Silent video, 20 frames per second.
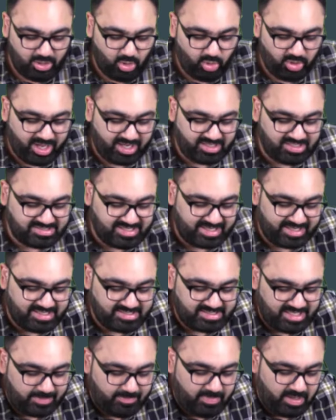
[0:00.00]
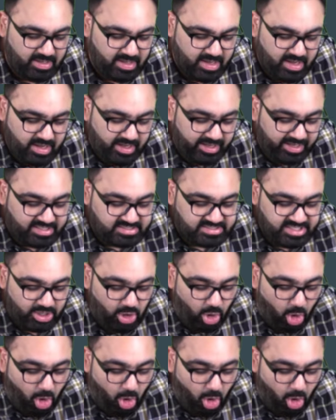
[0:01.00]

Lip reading: Look at the second statement. It is the